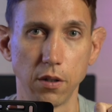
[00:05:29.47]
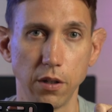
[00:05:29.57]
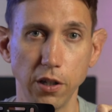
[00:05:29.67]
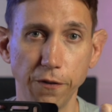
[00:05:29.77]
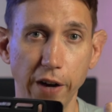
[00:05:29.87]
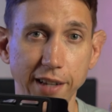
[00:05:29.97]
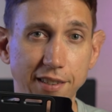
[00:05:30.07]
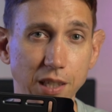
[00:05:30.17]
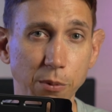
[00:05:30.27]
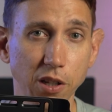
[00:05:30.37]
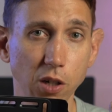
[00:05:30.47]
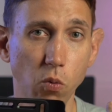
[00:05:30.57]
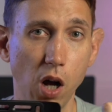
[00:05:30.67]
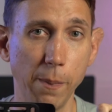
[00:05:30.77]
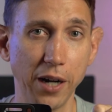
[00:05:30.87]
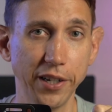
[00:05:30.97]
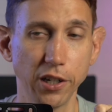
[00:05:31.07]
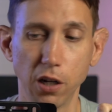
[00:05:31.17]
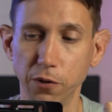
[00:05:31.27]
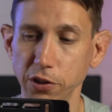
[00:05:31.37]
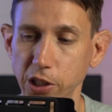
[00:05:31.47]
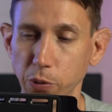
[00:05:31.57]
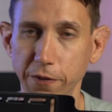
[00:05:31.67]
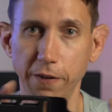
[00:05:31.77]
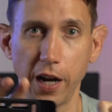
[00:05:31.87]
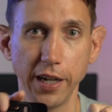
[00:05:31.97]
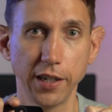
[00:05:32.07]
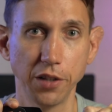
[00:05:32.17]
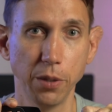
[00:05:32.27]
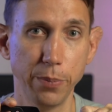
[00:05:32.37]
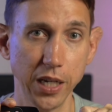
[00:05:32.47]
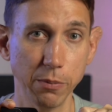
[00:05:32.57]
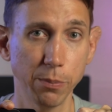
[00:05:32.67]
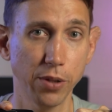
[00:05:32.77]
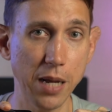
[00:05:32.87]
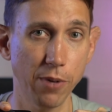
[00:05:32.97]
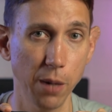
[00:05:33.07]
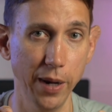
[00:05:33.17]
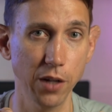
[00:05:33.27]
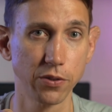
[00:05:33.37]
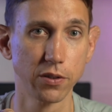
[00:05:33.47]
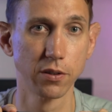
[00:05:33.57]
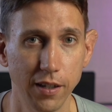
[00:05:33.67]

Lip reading: You'll find similar wall mounting ovals you would find on the Beam and Playbar mounts.